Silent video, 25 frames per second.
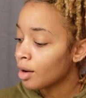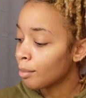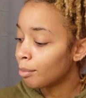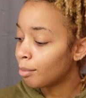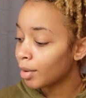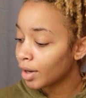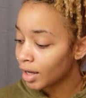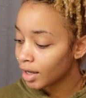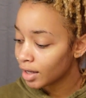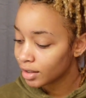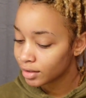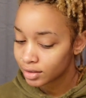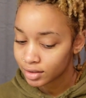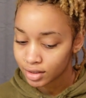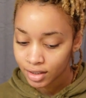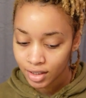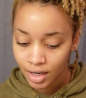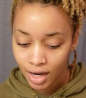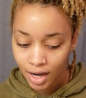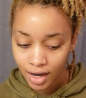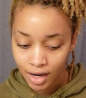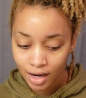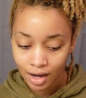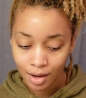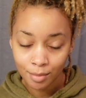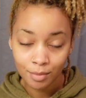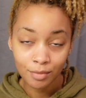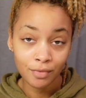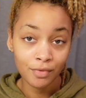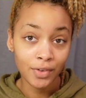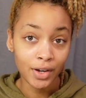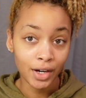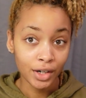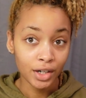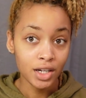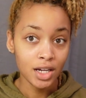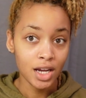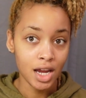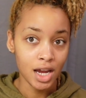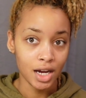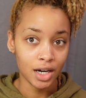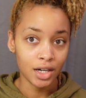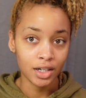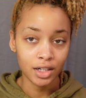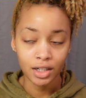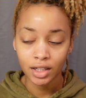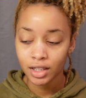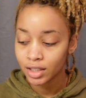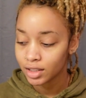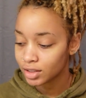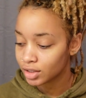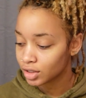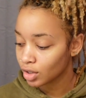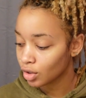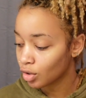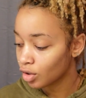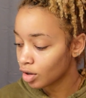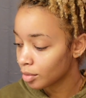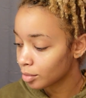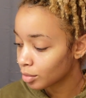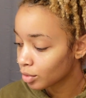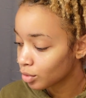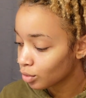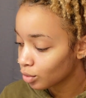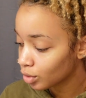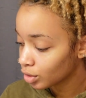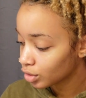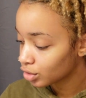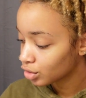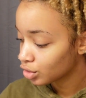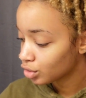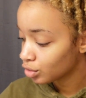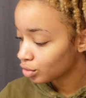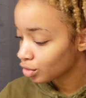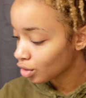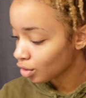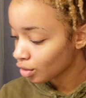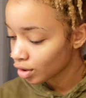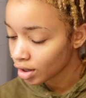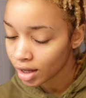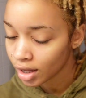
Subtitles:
But today I'm very hairy, so I'm going to go